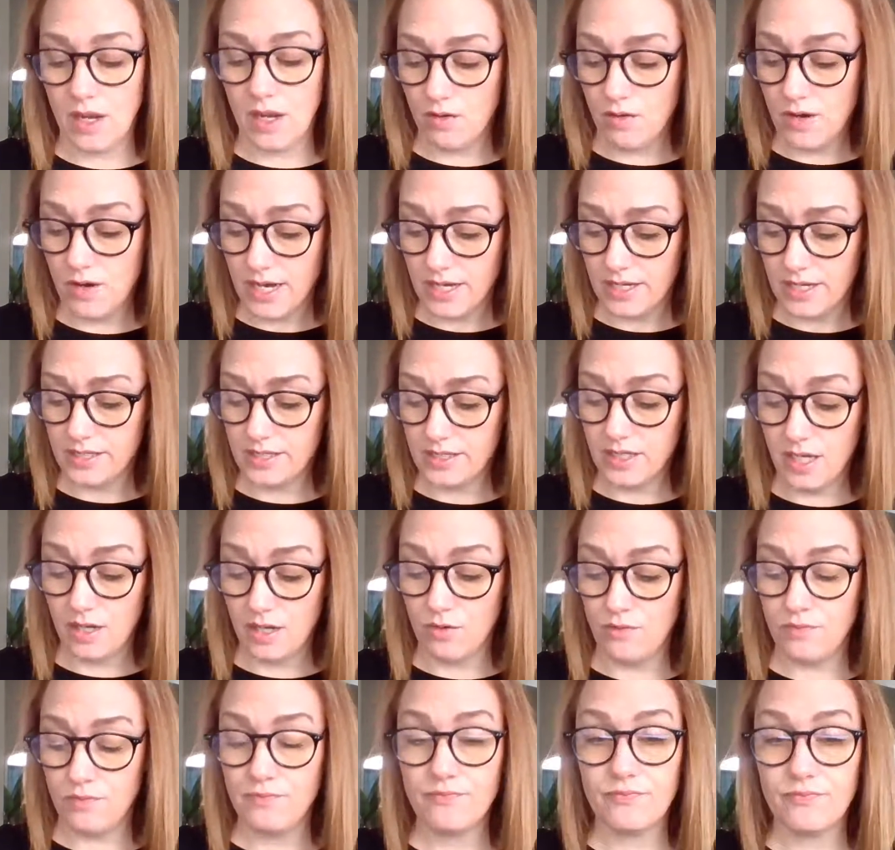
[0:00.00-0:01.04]
All right,
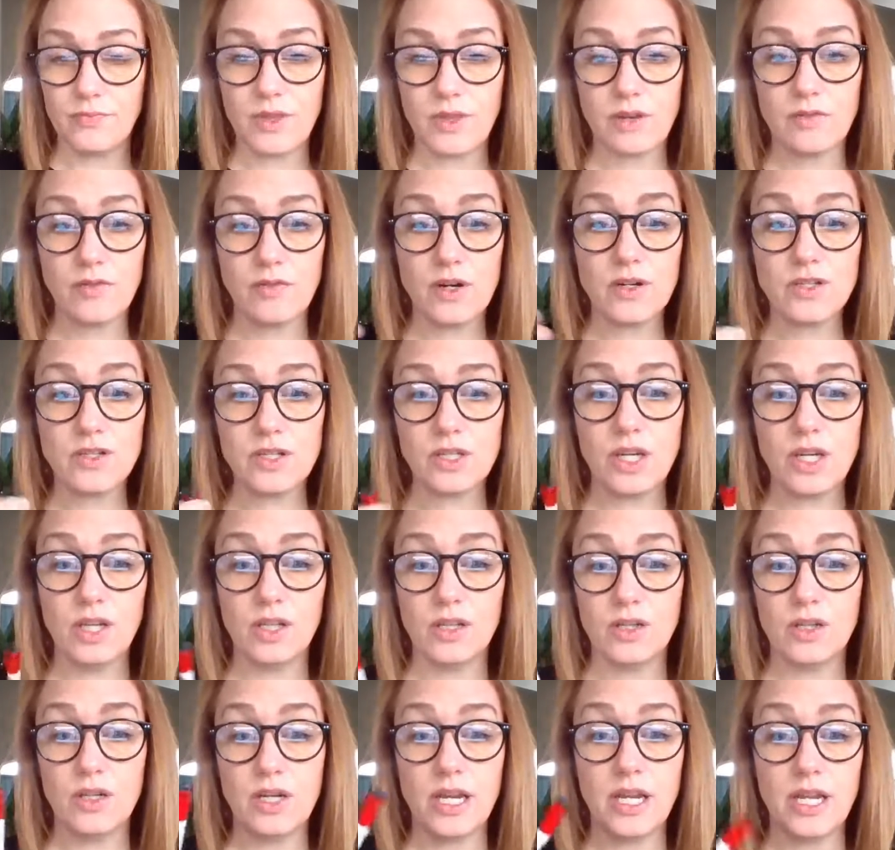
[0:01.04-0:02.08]
so the first
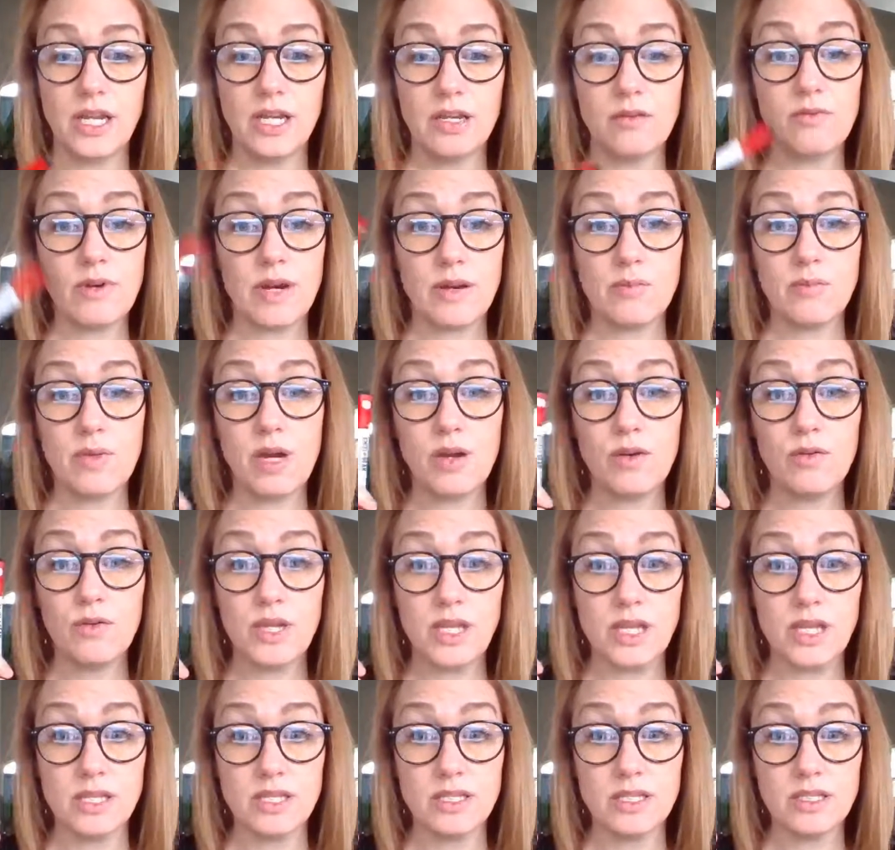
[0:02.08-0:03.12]
color in the rainbow
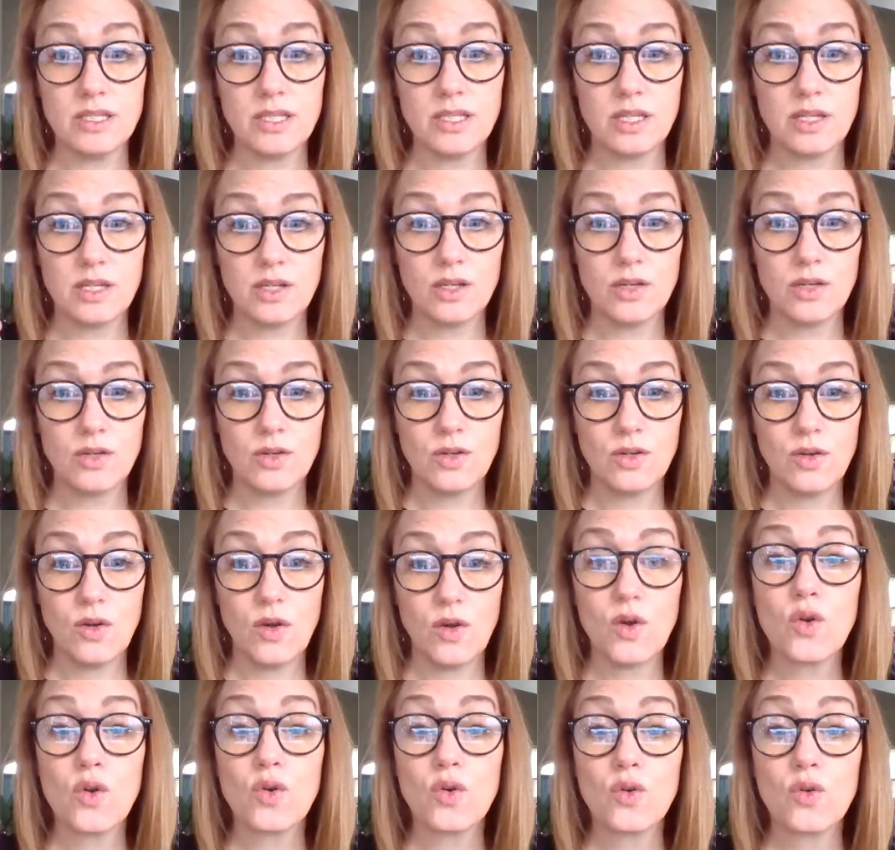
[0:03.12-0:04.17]
is
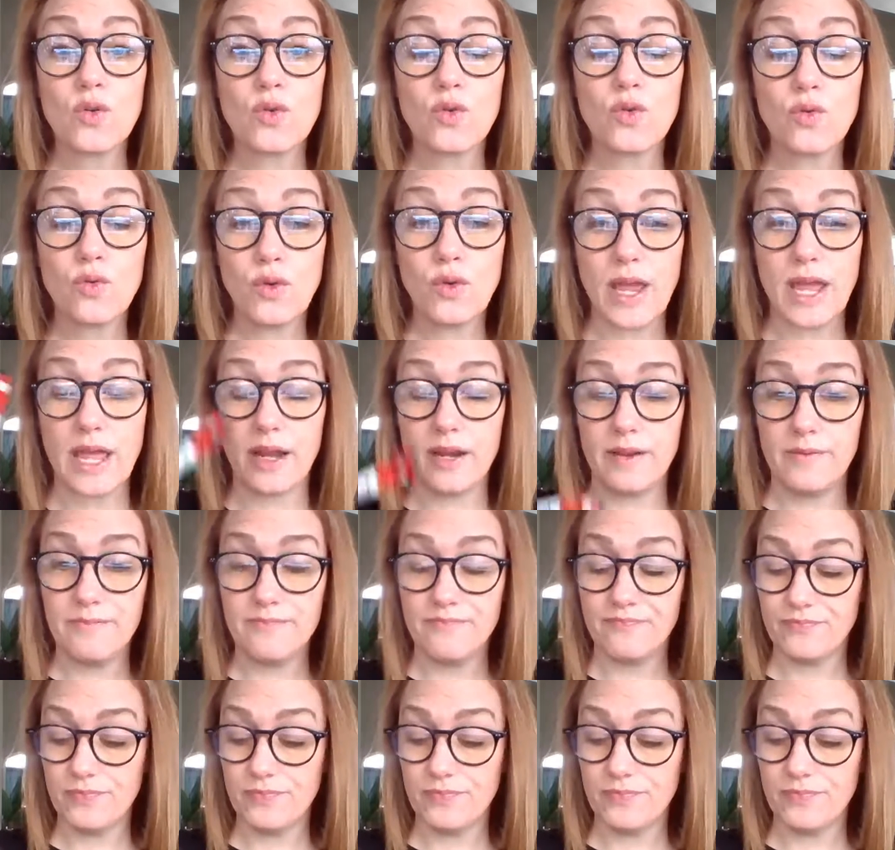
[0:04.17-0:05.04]
red.